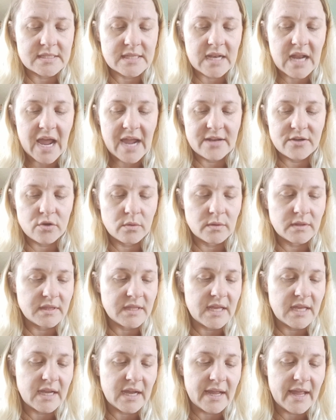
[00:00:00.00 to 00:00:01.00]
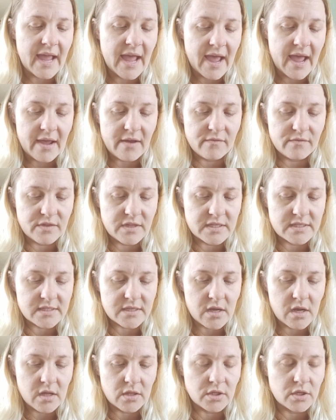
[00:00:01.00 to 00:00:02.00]
And I don't think I have this
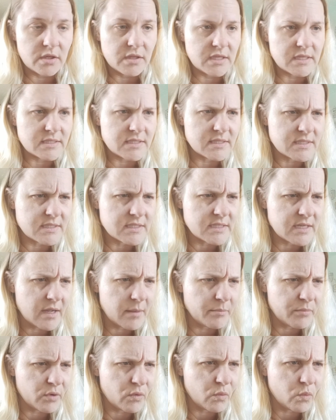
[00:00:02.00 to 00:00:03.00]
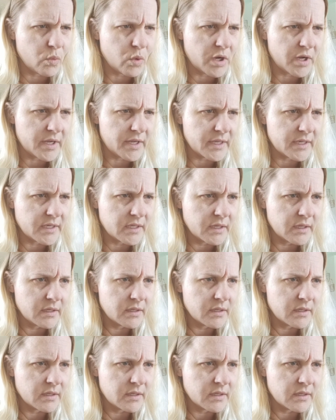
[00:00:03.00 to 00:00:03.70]
color. This is number one.